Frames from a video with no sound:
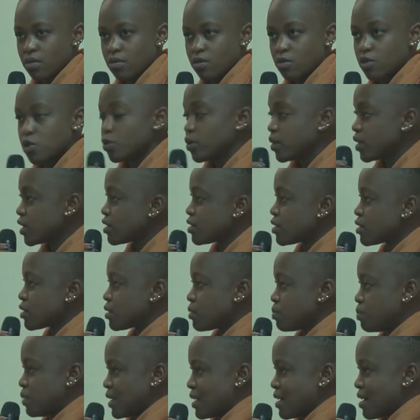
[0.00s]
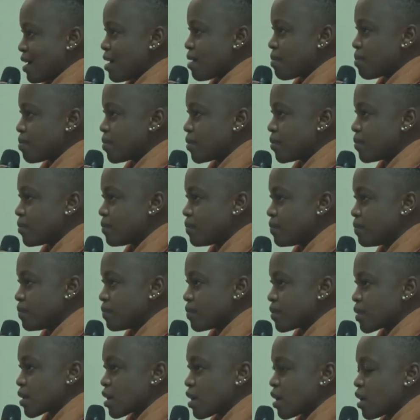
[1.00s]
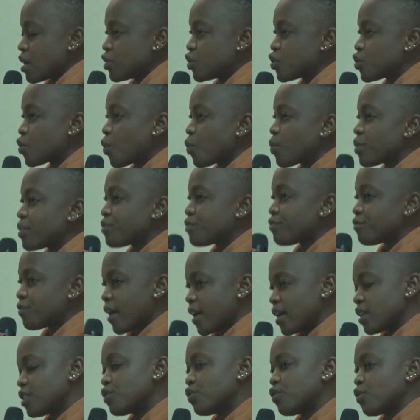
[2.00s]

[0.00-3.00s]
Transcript: you need to speak up. And so we fight